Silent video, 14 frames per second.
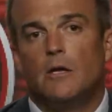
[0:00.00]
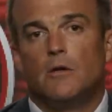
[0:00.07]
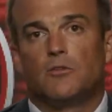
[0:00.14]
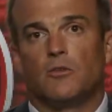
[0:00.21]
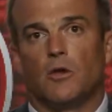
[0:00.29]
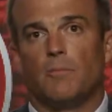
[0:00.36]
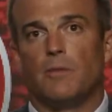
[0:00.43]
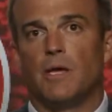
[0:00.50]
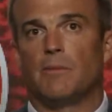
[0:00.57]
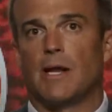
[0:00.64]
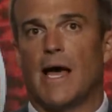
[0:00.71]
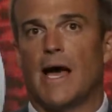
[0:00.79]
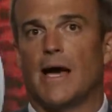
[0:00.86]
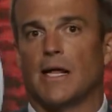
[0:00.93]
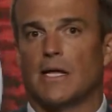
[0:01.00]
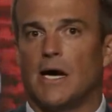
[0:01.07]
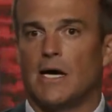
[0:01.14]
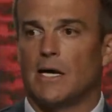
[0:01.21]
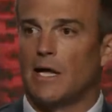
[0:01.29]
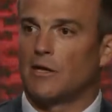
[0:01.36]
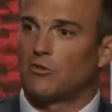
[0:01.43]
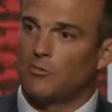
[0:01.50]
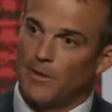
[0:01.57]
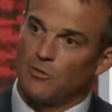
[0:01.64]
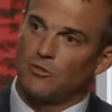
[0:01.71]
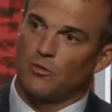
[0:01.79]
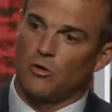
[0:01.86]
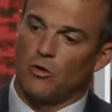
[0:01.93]
So to be able to add a guy like
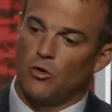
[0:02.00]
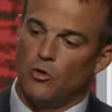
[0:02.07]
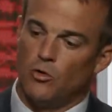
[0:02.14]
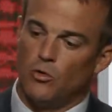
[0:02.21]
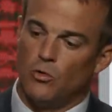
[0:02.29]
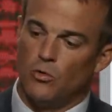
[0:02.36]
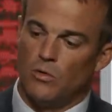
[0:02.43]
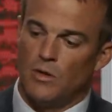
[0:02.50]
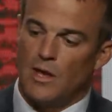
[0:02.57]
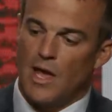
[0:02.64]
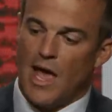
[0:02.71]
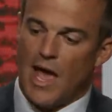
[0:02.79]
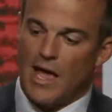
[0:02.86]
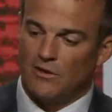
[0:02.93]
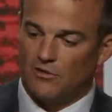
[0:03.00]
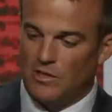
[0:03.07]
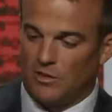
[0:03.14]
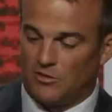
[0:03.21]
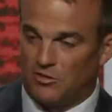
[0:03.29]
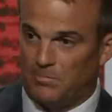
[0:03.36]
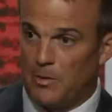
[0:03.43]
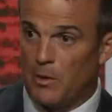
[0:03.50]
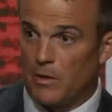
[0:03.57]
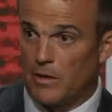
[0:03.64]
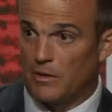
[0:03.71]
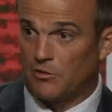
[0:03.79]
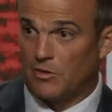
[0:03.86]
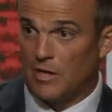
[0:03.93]
Spencer who has the
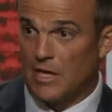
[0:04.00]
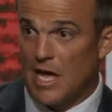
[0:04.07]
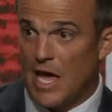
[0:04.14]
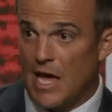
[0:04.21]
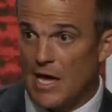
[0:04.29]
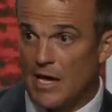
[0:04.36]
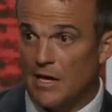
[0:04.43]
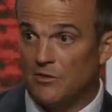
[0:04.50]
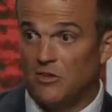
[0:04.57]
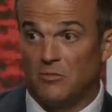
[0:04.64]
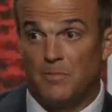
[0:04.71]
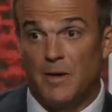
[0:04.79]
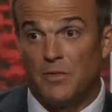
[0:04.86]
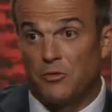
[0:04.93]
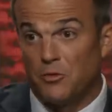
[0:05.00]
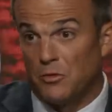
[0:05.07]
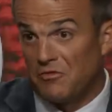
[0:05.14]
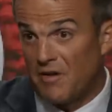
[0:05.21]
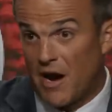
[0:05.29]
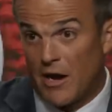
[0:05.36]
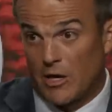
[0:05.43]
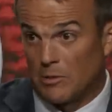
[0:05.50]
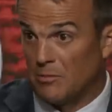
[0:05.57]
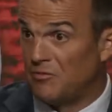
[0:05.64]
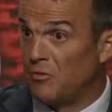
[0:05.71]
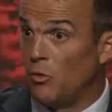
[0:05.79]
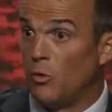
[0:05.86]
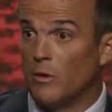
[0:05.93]
experience that he has, he's been through the fire
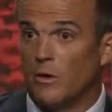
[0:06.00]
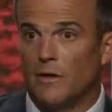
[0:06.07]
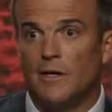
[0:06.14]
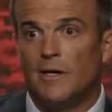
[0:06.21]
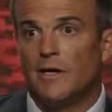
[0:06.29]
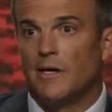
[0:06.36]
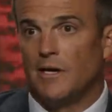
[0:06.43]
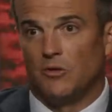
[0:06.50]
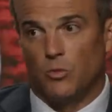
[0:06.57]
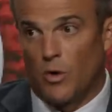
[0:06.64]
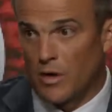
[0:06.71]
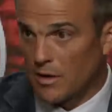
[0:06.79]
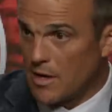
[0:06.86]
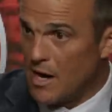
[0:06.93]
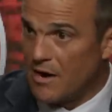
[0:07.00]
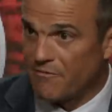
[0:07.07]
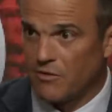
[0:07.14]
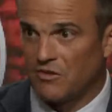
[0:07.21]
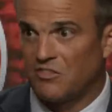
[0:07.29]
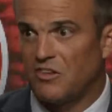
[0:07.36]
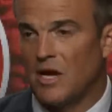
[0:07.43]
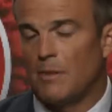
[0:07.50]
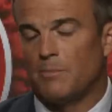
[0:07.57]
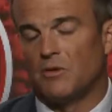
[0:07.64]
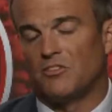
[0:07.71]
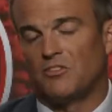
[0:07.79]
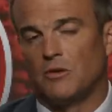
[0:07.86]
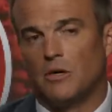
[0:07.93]
before, he's won a conference
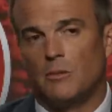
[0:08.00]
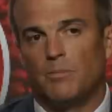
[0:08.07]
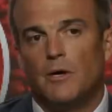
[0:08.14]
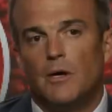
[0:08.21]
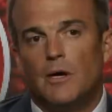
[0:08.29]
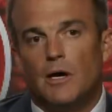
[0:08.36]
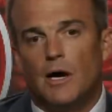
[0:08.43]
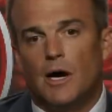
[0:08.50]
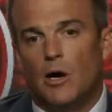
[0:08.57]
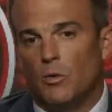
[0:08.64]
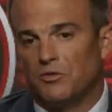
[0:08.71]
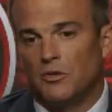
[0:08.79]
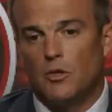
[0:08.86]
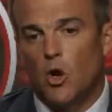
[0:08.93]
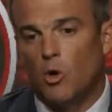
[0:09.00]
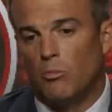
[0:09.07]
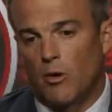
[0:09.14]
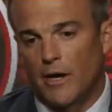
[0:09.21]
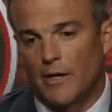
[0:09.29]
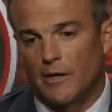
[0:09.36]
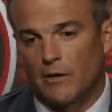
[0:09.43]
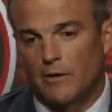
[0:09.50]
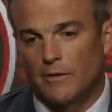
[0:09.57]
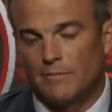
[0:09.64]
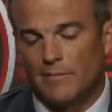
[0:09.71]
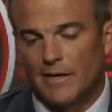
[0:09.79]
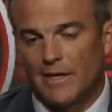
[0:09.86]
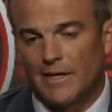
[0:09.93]
championship uh, was a no-brainer.
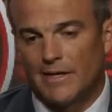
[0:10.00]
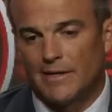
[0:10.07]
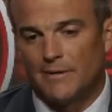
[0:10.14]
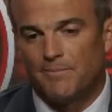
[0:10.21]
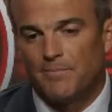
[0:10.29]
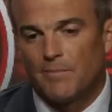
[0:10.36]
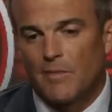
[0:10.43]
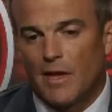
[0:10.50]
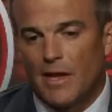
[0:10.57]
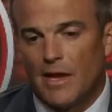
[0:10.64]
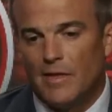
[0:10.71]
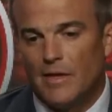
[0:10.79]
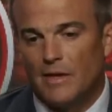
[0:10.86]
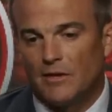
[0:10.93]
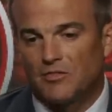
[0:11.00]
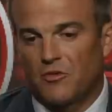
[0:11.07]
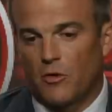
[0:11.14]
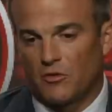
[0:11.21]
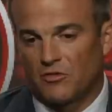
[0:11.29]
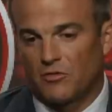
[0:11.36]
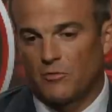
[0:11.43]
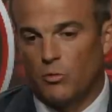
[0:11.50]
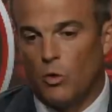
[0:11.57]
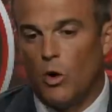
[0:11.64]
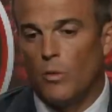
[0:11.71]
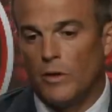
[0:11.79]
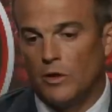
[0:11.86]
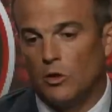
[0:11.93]
And and and then as far as
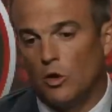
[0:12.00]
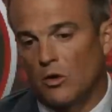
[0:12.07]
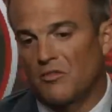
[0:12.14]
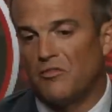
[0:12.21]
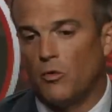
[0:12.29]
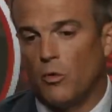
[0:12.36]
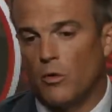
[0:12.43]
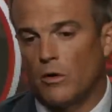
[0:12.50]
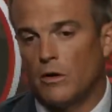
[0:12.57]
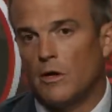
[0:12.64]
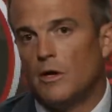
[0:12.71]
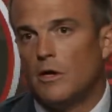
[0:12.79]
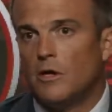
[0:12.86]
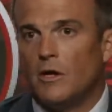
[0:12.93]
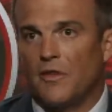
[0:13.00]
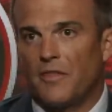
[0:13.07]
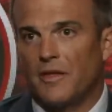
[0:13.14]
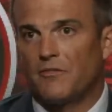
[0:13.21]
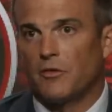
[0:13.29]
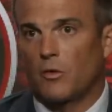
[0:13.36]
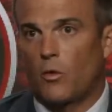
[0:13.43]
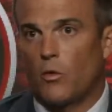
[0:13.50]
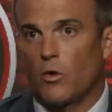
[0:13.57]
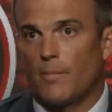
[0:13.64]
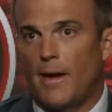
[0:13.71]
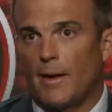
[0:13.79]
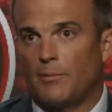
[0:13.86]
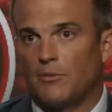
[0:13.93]
what we look for, you know, I think for the
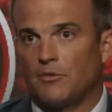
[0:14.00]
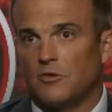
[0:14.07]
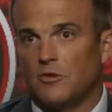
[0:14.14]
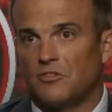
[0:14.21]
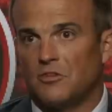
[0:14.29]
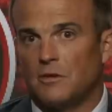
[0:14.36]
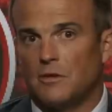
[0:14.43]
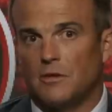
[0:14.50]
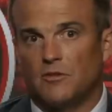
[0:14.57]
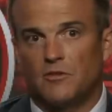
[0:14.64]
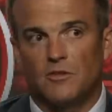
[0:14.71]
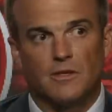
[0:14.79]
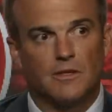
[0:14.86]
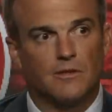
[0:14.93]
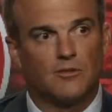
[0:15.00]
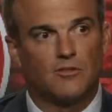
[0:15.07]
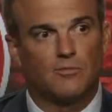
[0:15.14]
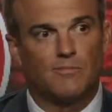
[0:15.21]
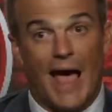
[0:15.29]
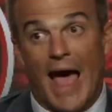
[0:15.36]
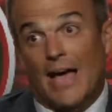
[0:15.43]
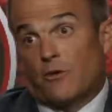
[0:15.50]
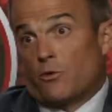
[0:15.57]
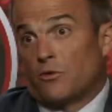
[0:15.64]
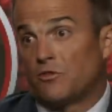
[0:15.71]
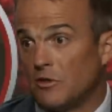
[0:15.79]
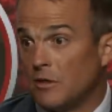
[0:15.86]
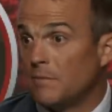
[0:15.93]
quarterback position, it's it's
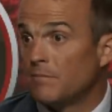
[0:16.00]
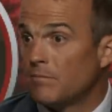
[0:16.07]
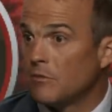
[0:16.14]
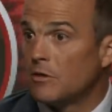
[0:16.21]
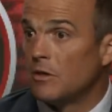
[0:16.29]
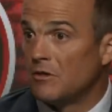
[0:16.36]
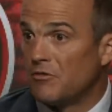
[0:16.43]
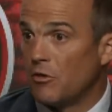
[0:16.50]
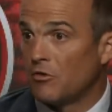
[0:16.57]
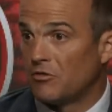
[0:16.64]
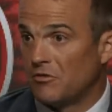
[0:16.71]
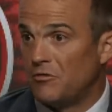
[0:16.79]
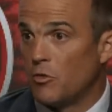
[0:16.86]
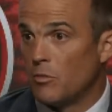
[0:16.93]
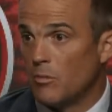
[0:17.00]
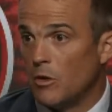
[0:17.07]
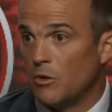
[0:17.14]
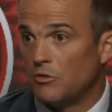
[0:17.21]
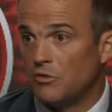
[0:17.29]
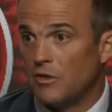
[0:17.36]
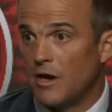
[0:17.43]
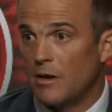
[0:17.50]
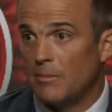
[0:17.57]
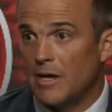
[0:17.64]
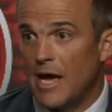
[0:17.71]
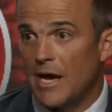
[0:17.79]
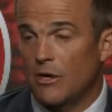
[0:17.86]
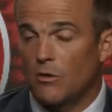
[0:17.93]
accuracy. You know, first and foremost, you got to be
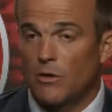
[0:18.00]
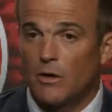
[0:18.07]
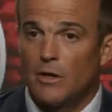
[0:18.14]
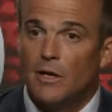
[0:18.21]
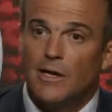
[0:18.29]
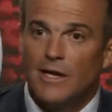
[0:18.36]
accurate.